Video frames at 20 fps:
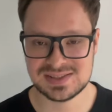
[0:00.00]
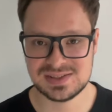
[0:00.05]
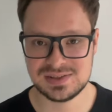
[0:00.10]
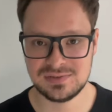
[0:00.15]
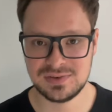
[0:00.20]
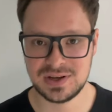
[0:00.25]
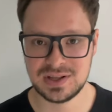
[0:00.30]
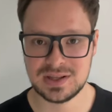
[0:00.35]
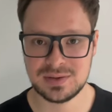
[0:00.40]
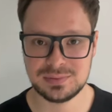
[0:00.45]

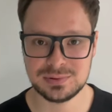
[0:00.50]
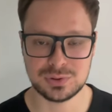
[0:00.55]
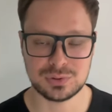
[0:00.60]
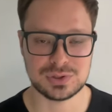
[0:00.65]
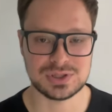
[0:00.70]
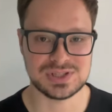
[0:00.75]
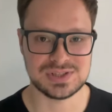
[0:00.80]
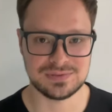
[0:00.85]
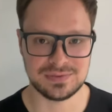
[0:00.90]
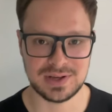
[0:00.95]
developed
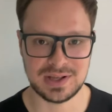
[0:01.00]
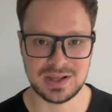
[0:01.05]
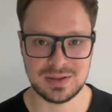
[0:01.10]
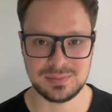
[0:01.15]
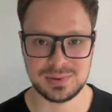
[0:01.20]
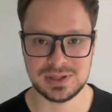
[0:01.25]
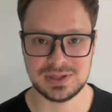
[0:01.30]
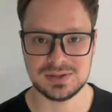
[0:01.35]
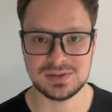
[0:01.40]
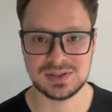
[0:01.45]
or
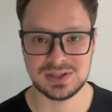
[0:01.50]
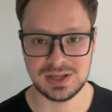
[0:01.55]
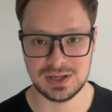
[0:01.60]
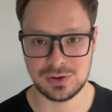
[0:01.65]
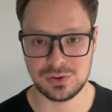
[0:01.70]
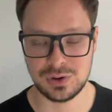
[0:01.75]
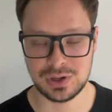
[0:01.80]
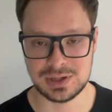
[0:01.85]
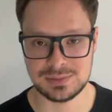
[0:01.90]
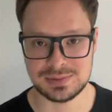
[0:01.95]
developing
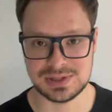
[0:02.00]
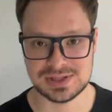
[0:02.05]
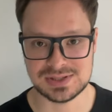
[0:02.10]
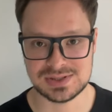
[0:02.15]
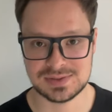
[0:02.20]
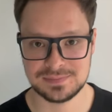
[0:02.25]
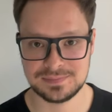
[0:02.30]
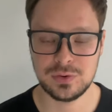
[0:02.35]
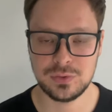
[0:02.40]
economies.